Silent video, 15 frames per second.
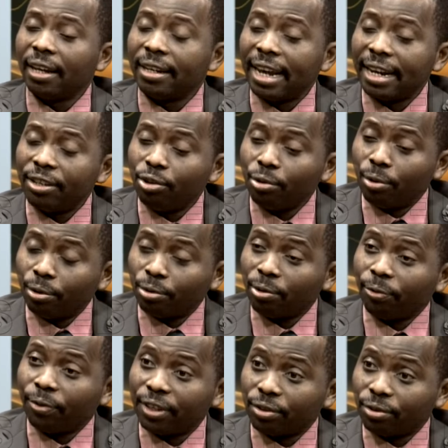Then you go to
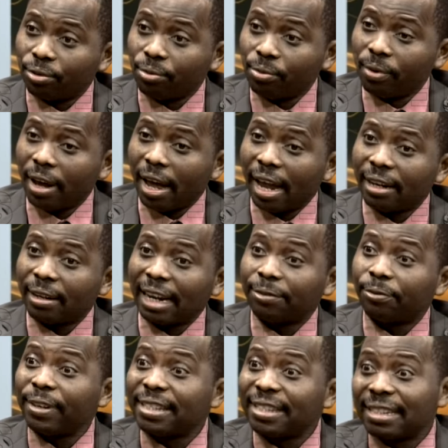phase two, and at
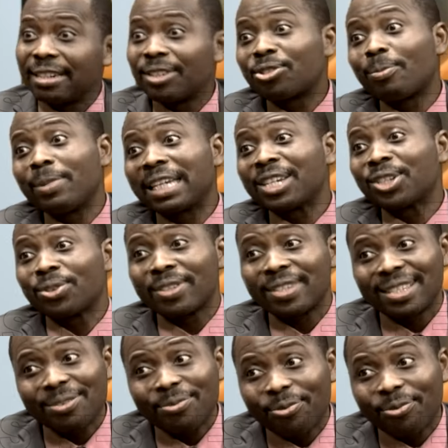phase three, some medications still